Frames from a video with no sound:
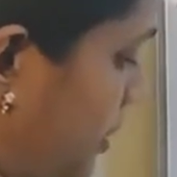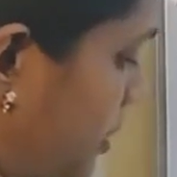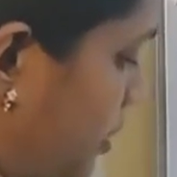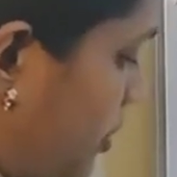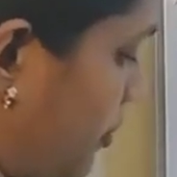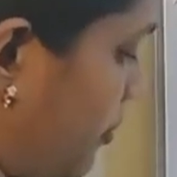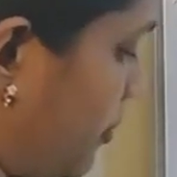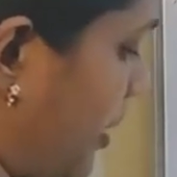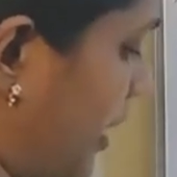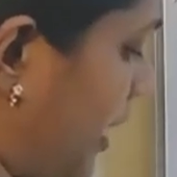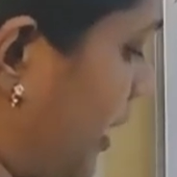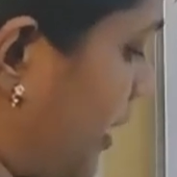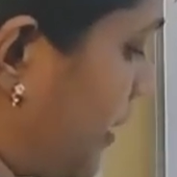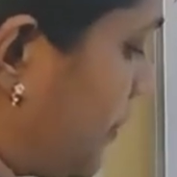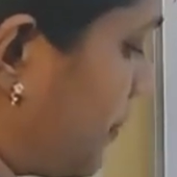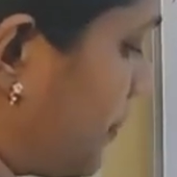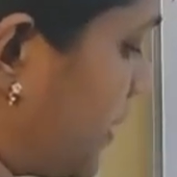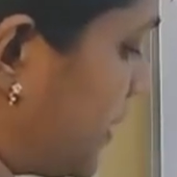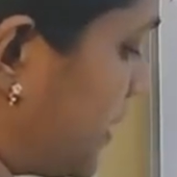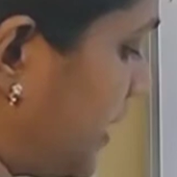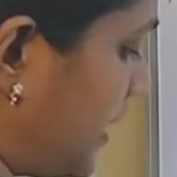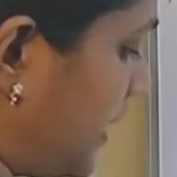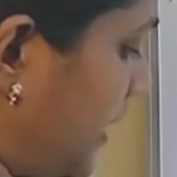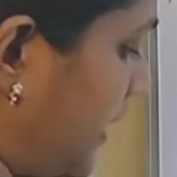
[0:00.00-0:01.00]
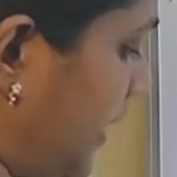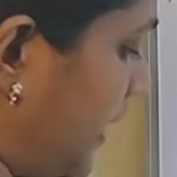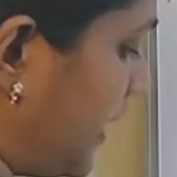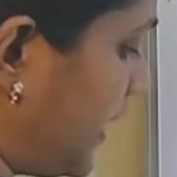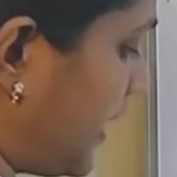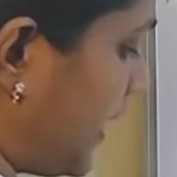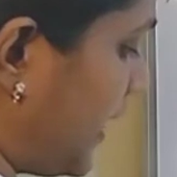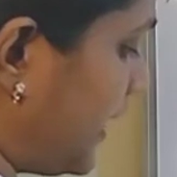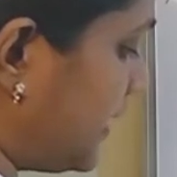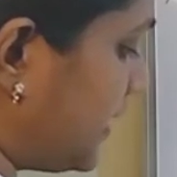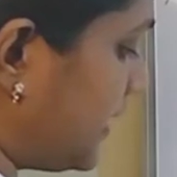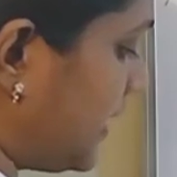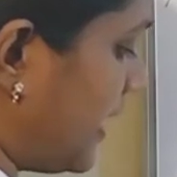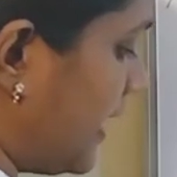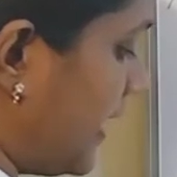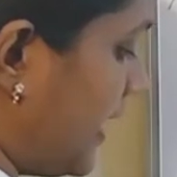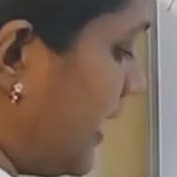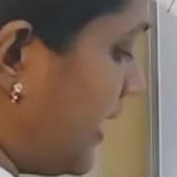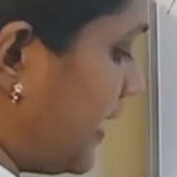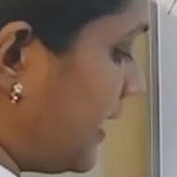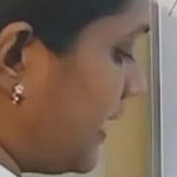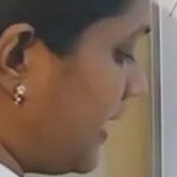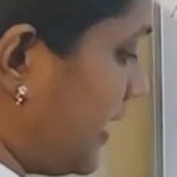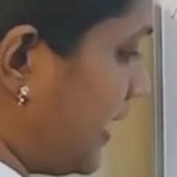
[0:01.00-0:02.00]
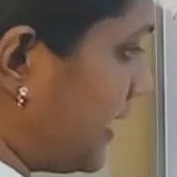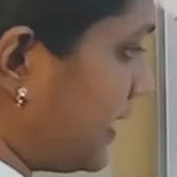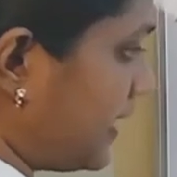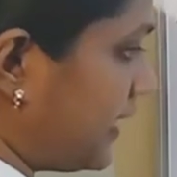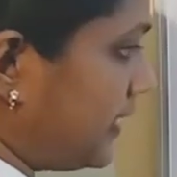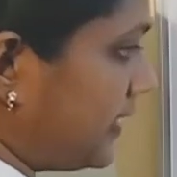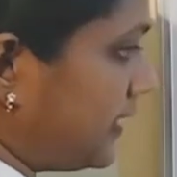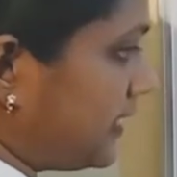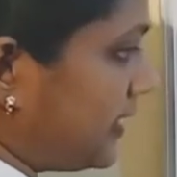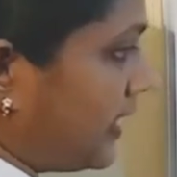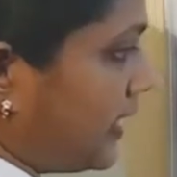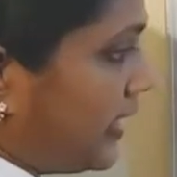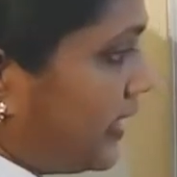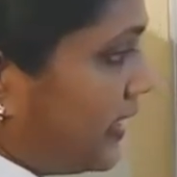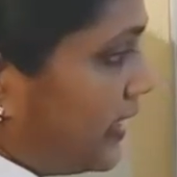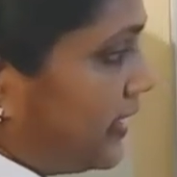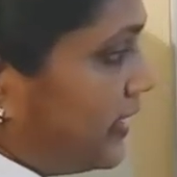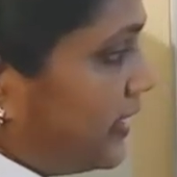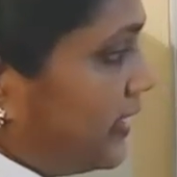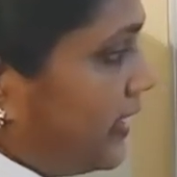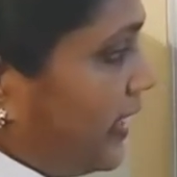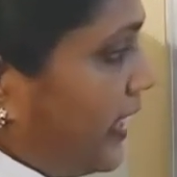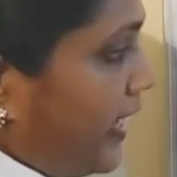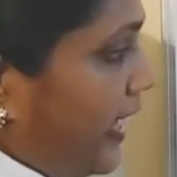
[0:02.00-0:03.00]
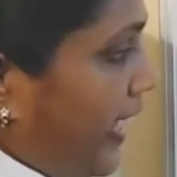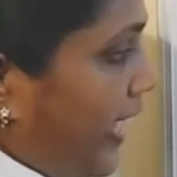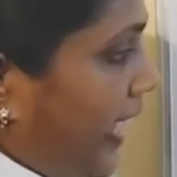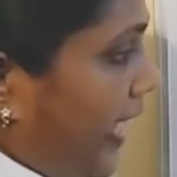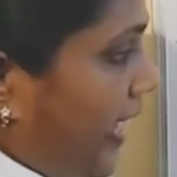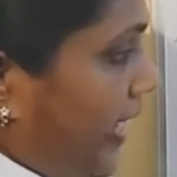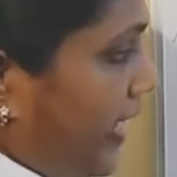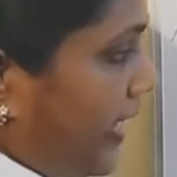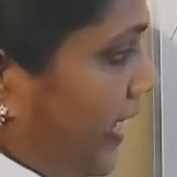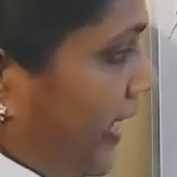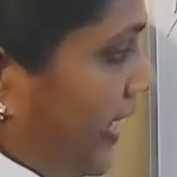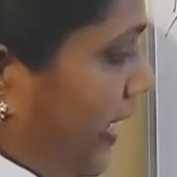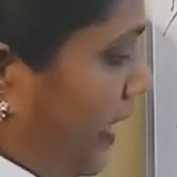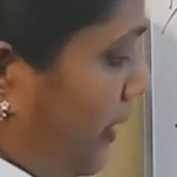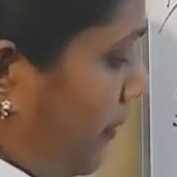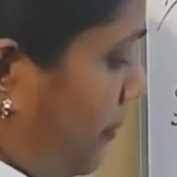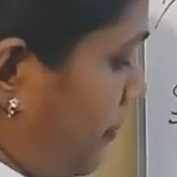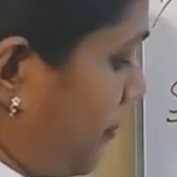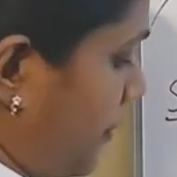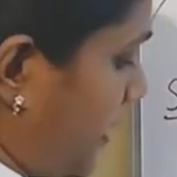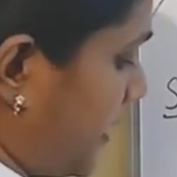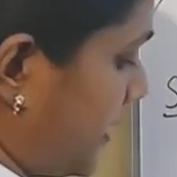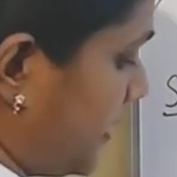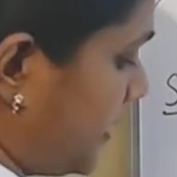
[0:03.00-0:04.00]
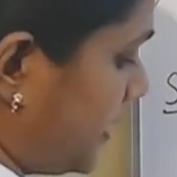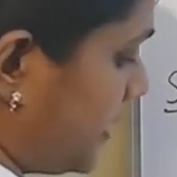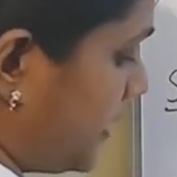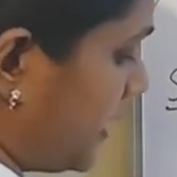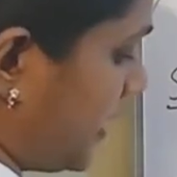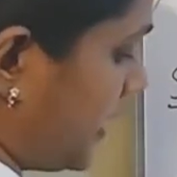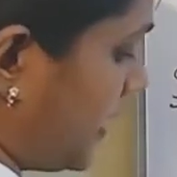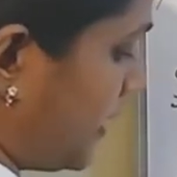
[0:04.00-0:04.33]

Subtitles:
So we are representing it as that is the ak plus